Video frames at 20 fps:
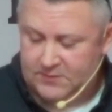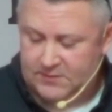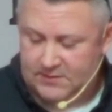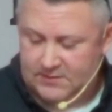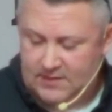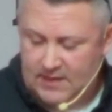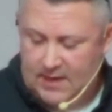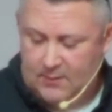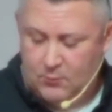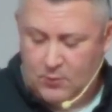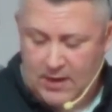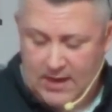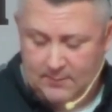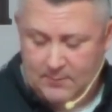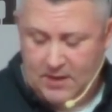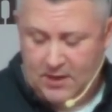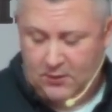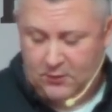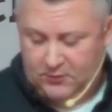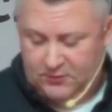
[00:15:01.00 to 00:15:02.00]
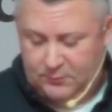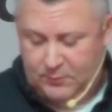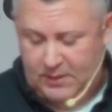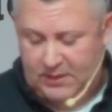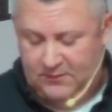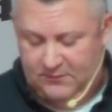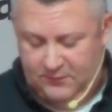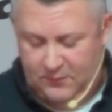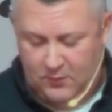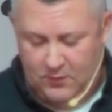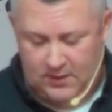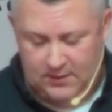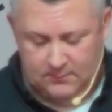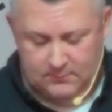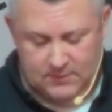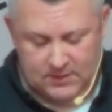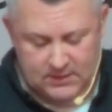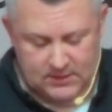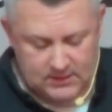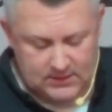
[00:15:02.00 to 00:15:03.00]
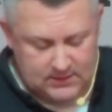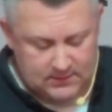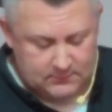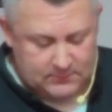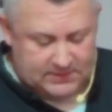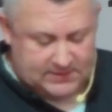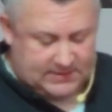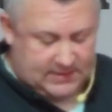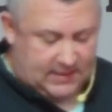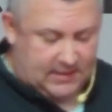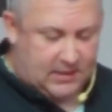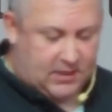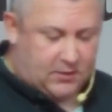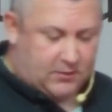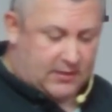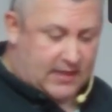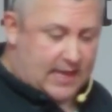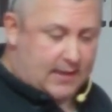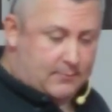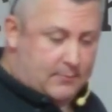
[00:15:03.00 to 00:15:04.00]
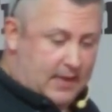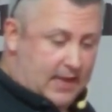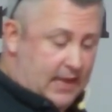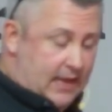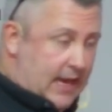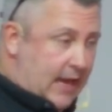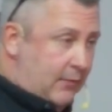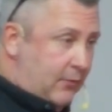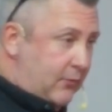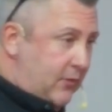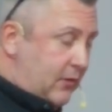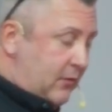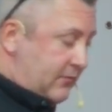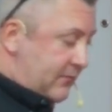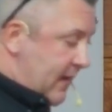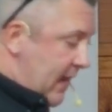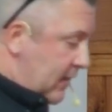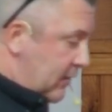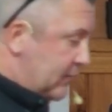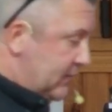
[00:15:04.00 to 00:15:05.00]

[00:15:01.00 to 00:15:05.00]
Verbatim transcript: the same way, I'm not going to speak for him. But sitting under that man, I would rather follow